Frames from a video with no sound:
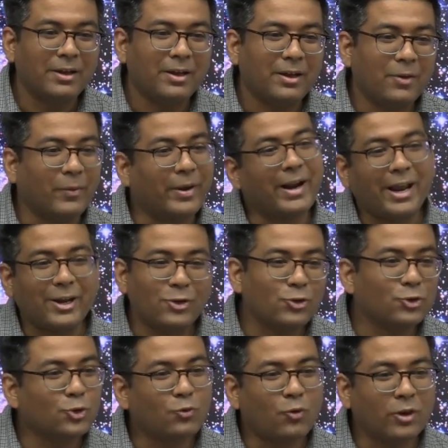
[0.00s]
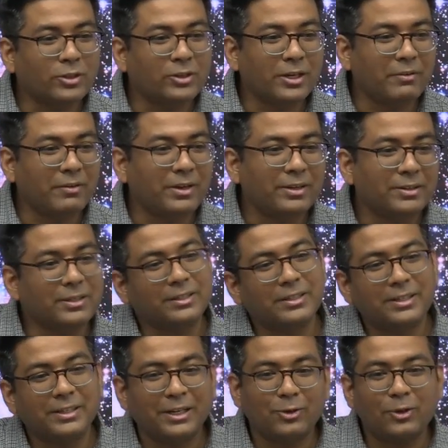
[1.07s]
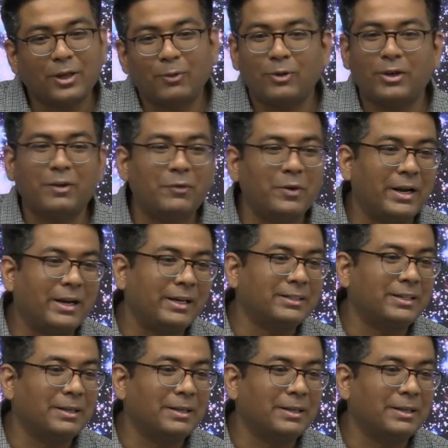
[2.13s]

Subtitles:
When I used to watch TV, Sachin Tendulkar would definitely say,